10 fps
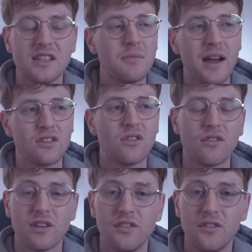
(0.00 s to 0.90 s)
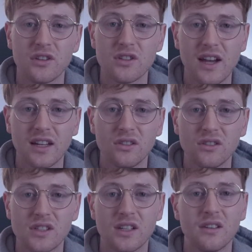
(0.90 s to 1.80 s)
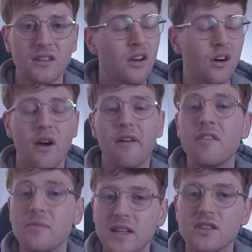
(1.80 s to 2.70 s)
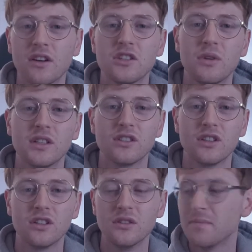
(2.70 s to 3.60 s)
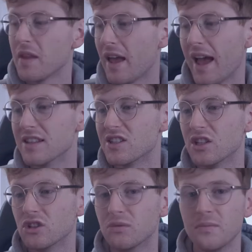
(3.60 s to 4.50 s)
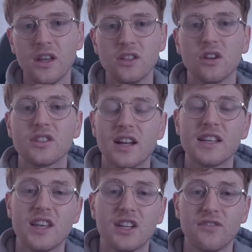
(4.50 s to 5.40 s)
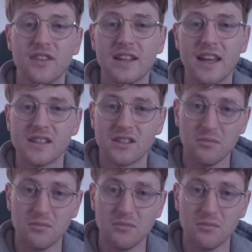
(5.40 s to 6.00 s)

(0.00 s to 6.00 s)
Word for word: You might do three or four cycles and, or however many cycles you wanted to do, until your study session for the day is